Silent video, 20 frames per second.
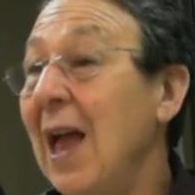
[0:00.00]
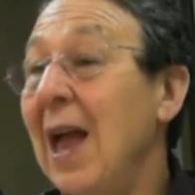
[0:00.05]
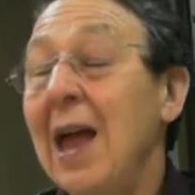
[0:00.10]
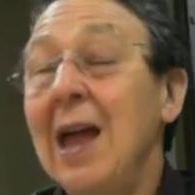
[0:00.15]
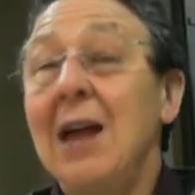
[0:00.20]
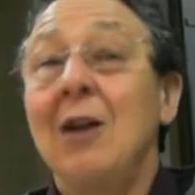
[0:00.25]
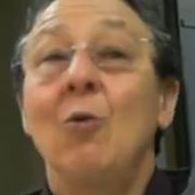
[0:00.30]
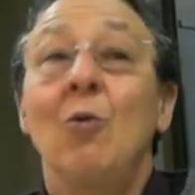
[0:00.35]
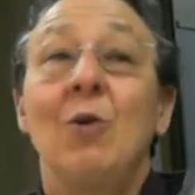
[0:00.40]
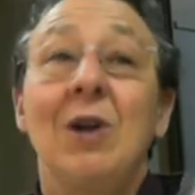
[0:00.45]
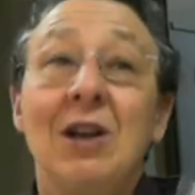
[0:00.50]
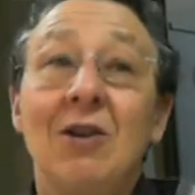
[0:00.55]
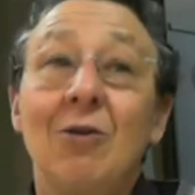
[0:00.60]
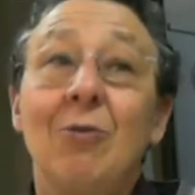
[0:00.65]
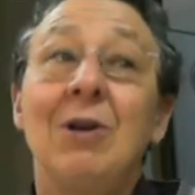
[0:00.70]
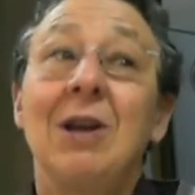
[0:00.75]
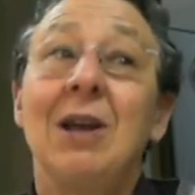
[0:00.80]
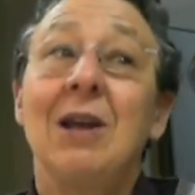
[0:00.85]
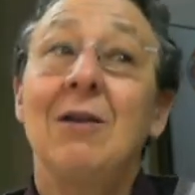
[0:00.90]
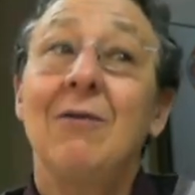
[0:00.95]
And where do
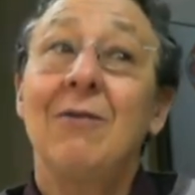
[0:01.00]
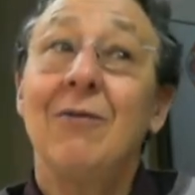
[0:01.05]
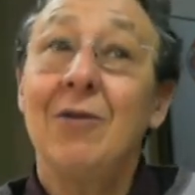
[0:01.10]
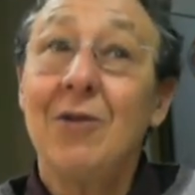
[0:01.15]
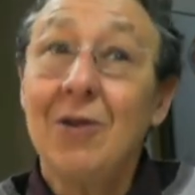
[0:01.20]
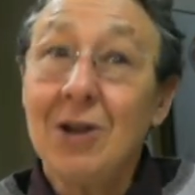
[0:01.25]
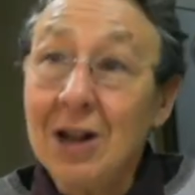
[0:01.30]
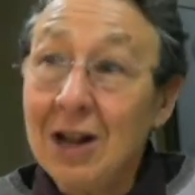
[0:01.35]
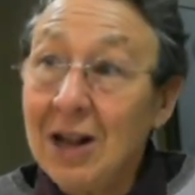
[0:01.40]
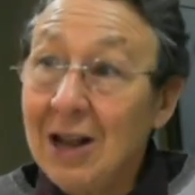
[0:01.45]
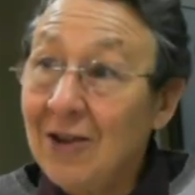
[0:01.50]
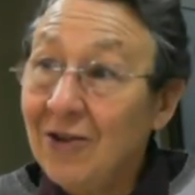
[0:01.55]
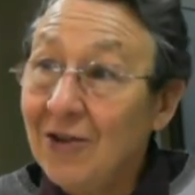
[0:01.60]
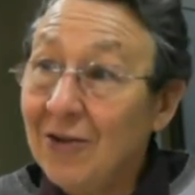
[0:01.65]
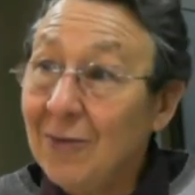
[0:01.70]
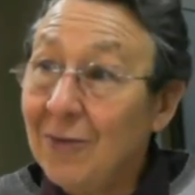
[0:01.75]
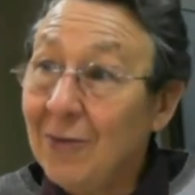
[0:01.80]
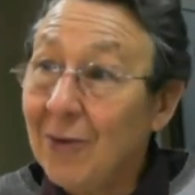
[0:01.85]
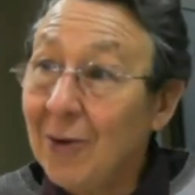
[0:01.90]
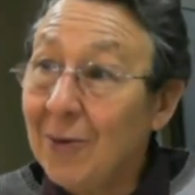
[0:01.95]
we get fertilizer
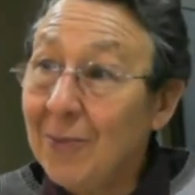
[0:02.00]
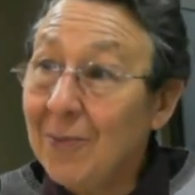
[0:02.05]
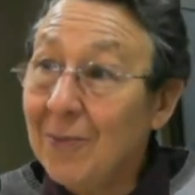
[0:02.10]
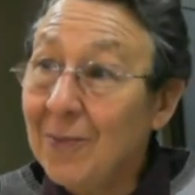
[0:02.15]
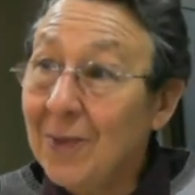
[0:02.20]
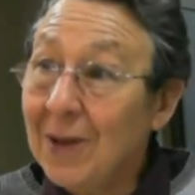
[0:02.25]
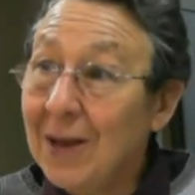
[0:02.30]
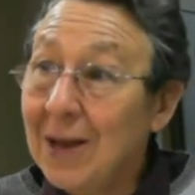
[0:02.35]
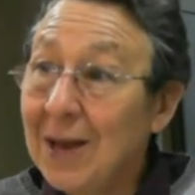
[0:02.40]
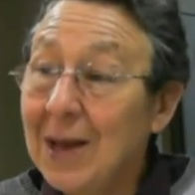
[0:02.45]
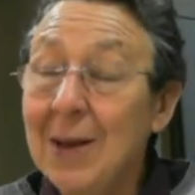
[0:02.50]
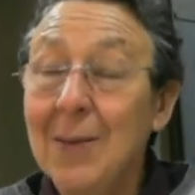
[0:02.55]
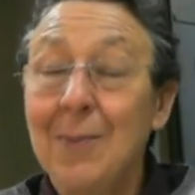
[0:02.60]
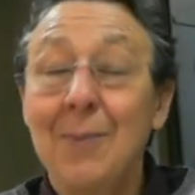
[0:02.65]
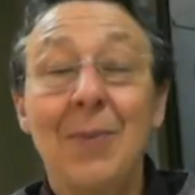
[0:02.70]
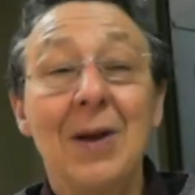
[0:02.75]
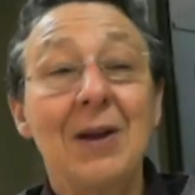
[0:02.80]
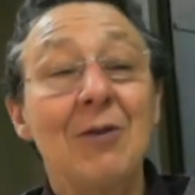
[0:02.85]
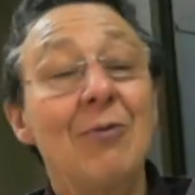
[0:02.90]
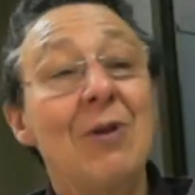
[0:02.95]
from?
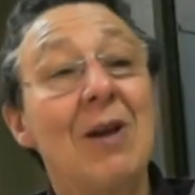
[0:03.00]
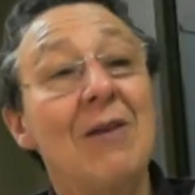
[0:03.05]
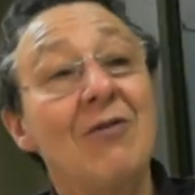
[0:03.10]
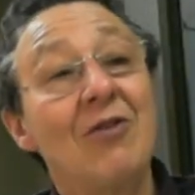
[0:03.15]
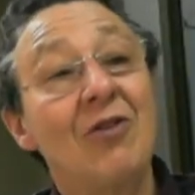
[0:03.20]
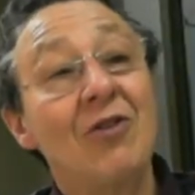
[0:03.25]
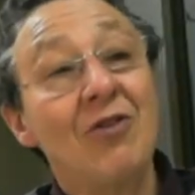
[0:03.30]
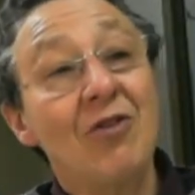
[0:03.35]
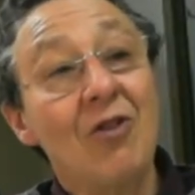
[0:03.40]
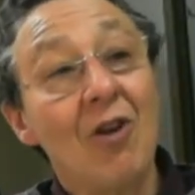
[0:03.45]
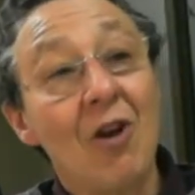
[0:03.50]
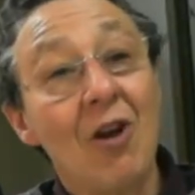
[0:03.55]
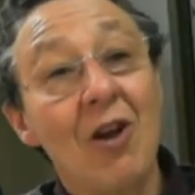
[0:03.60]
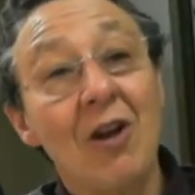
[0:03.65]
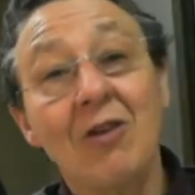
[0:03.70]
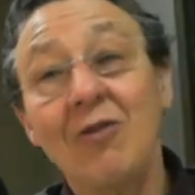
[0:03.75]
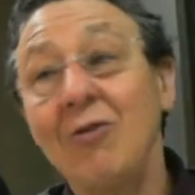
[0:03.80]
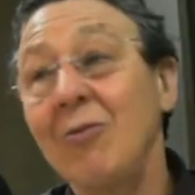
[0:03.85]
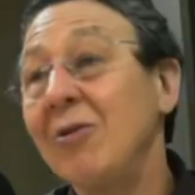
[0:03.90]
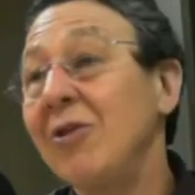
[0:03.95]
But we have to
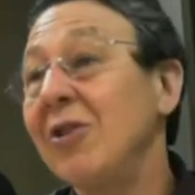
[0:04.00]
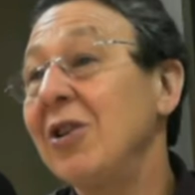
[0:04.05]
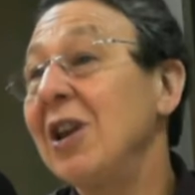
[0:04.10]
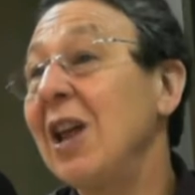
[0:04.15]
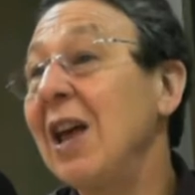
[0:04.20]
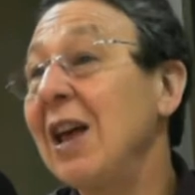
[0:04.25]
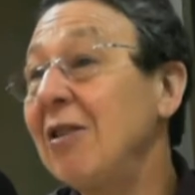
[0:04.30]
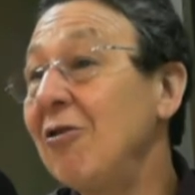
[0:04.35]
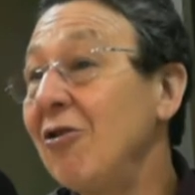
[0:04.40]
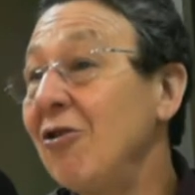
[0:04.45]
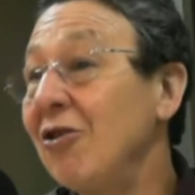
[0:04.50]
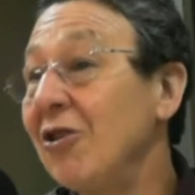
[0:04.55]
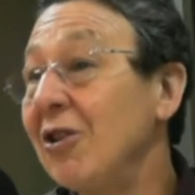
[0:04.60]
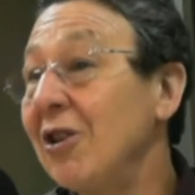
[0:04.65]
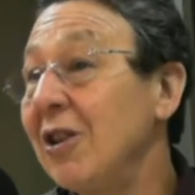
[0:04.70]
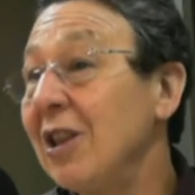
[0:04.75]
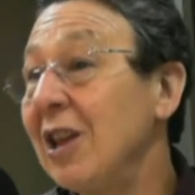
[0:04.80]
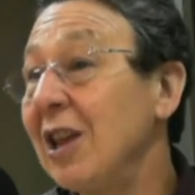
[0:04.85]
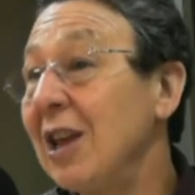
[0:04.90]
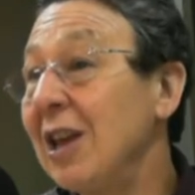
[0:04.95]
start with the nitrogen
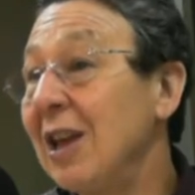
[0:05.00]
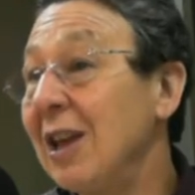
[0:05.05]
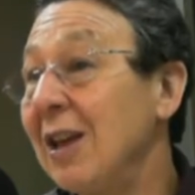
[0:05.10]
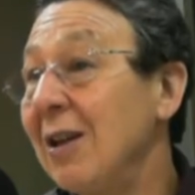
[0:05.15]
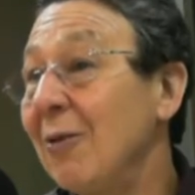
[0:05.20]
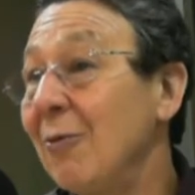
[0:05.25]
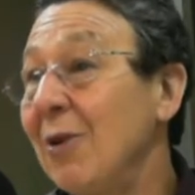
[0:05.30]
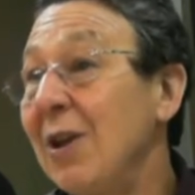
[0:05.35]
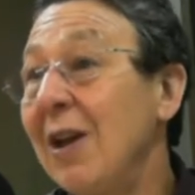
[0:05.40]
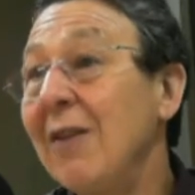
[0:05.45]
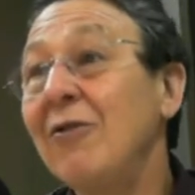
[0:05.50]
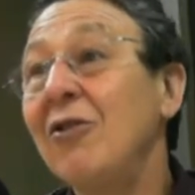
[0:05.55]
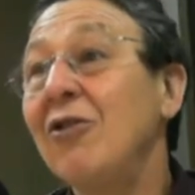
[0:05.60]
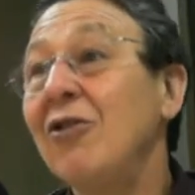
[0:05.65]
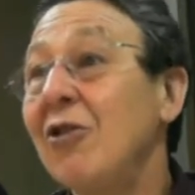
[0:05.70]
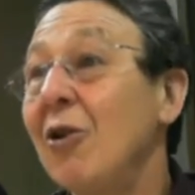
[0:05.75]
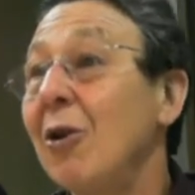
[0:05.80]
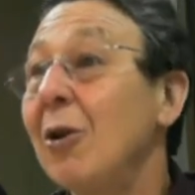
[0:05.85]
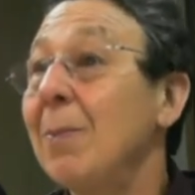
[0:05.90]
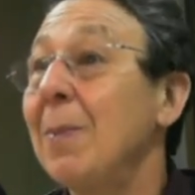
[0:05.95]
in the air. We have to
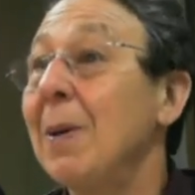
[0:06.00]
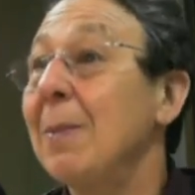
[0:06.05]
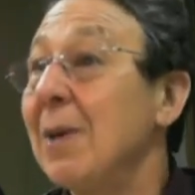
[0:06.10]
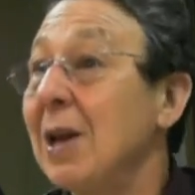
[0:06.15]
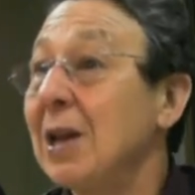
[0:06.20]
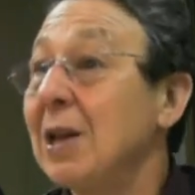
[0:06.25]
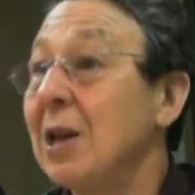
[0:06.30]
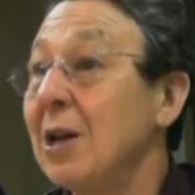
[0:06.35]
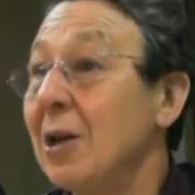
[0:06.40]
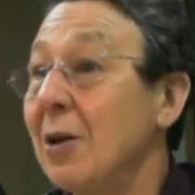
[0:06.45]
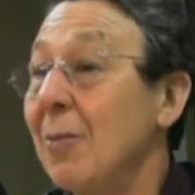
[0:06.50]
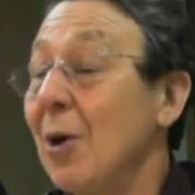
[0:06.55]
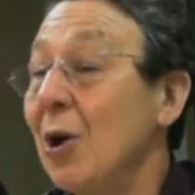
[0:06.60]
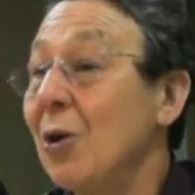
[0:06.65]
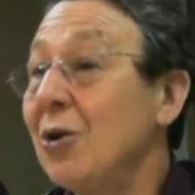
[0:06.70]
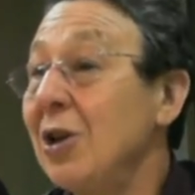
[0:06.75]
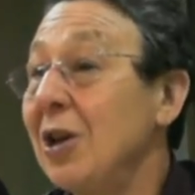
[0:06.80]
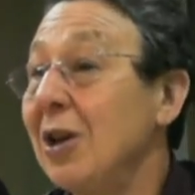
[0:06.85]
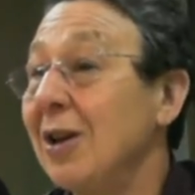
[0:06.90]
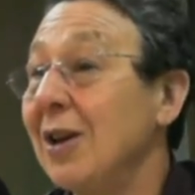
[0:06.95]
start by making
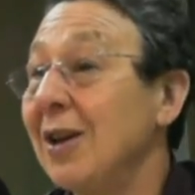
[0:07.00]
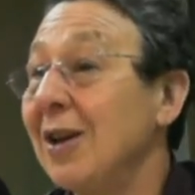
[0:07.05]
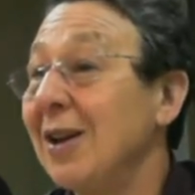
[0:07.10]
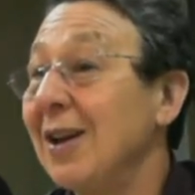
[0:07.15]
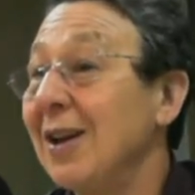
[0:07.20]
ammonia.